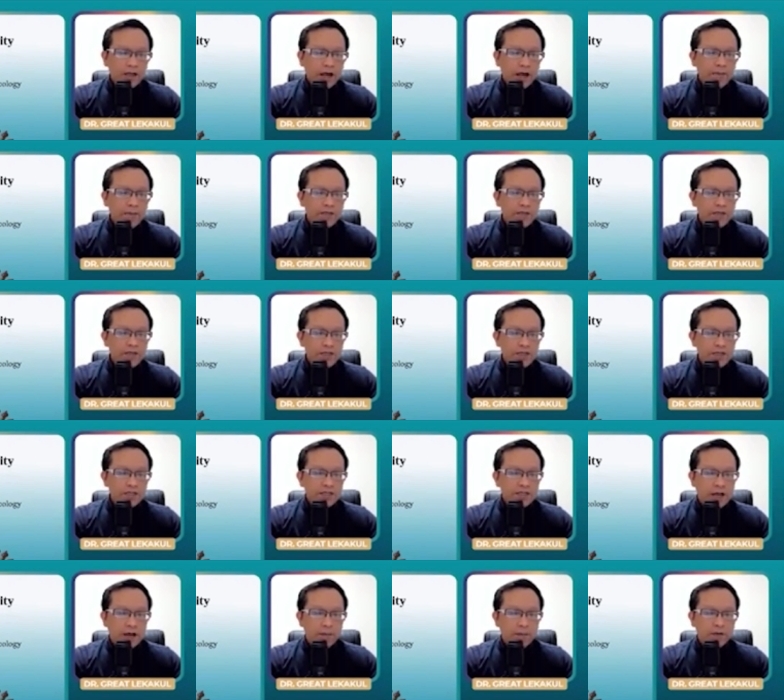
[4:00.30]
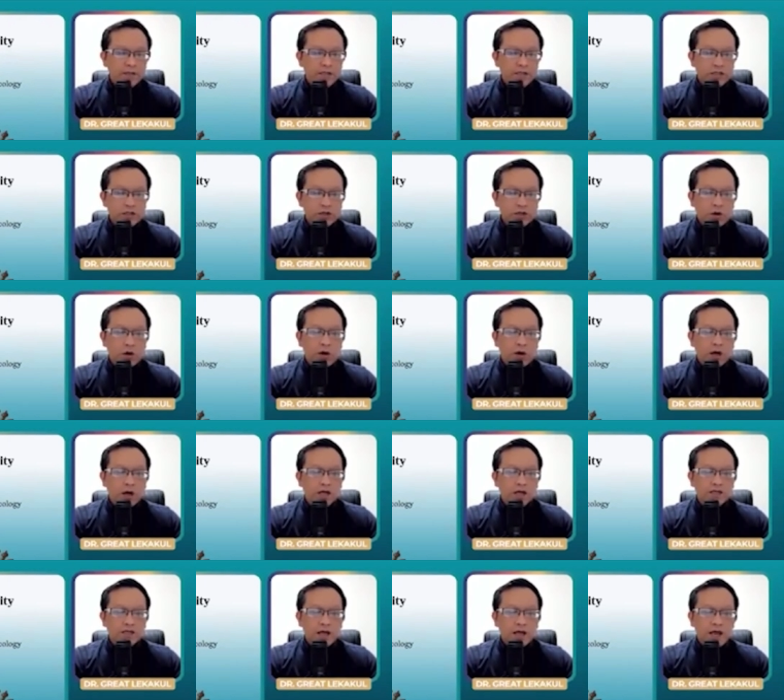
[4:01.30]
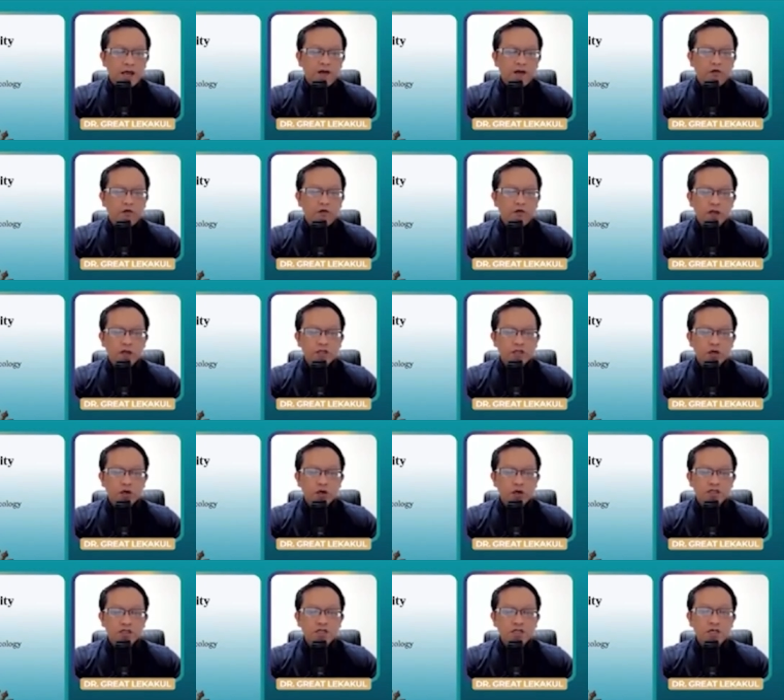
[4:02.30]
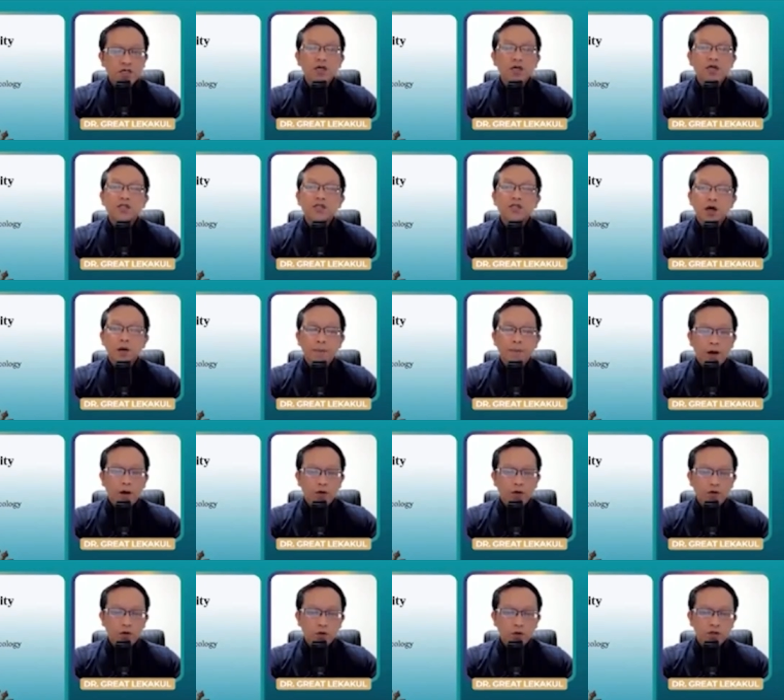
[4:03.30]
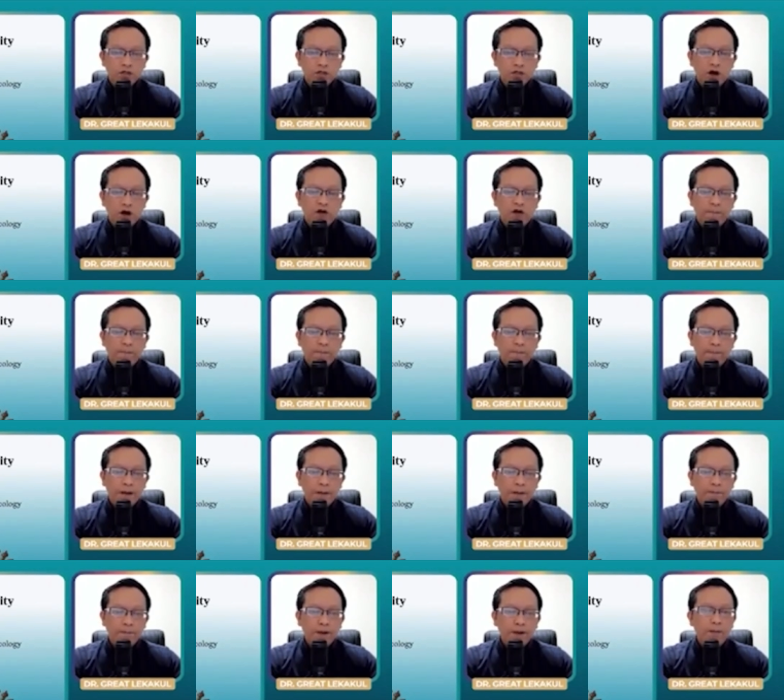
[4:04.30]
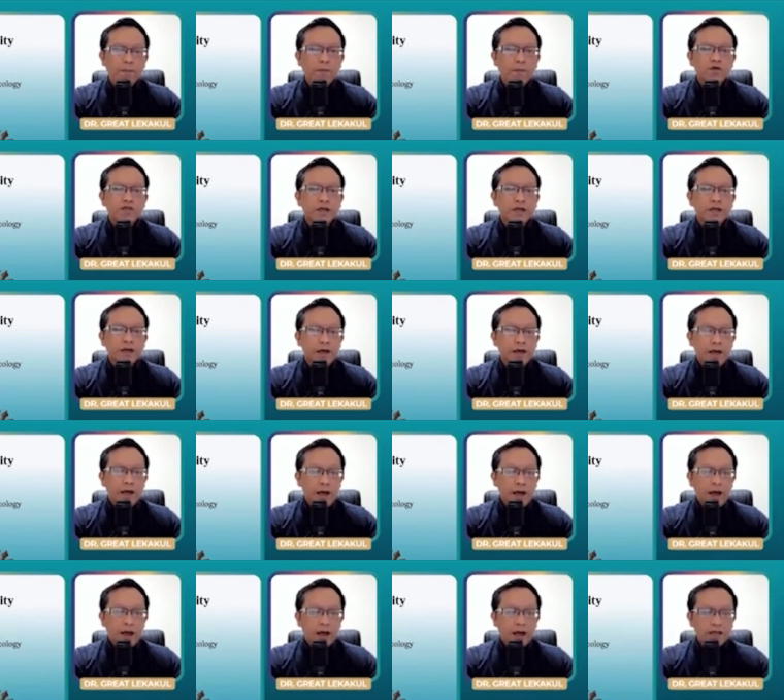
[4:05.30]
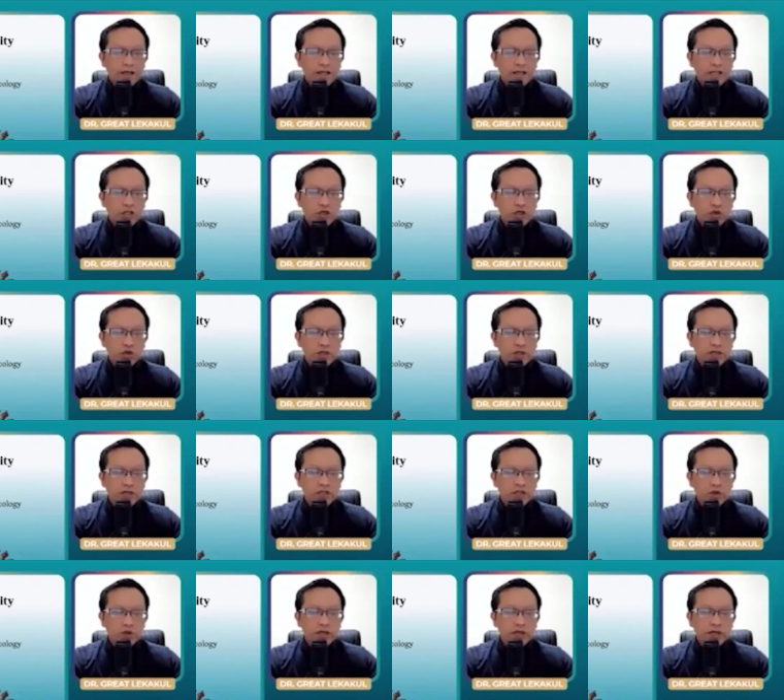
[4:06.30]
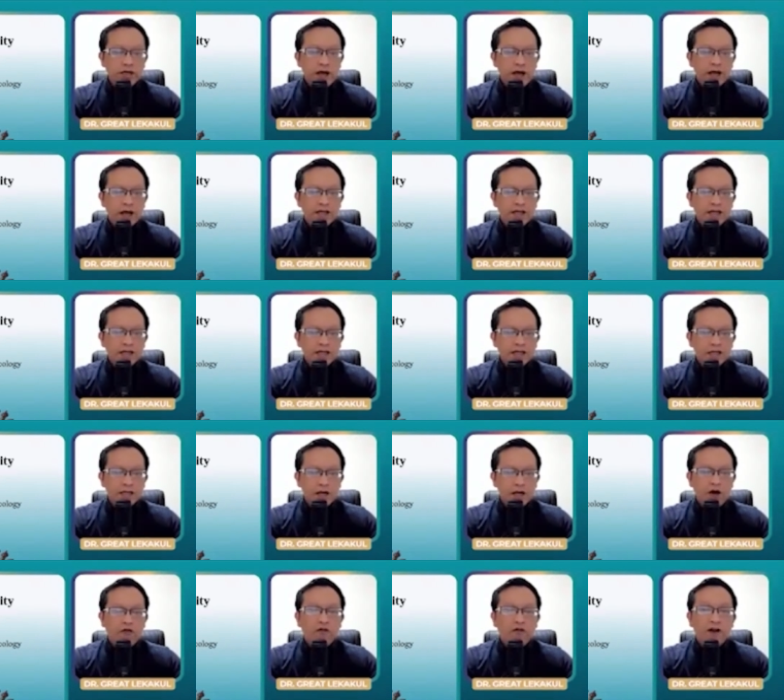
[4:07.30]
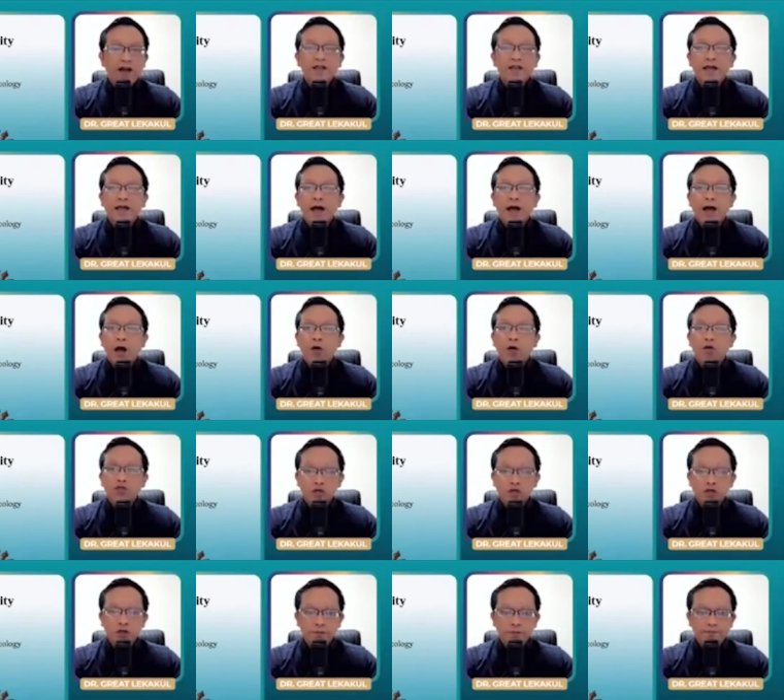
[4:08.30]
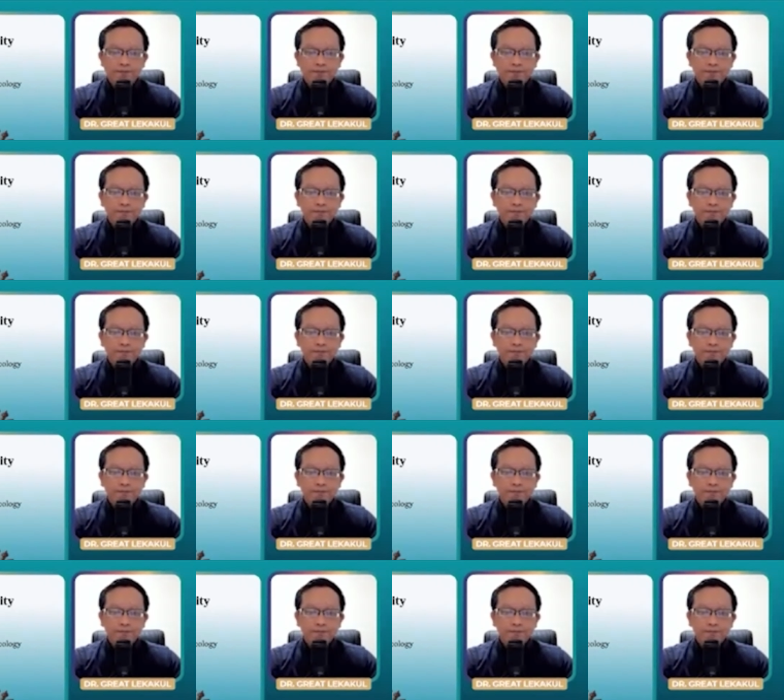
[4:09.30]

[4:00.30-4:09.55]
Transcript: Thai musicians and music scholars have raised concerns about the loss of Phin Pia music and its unique sonic identity of Lanna culture.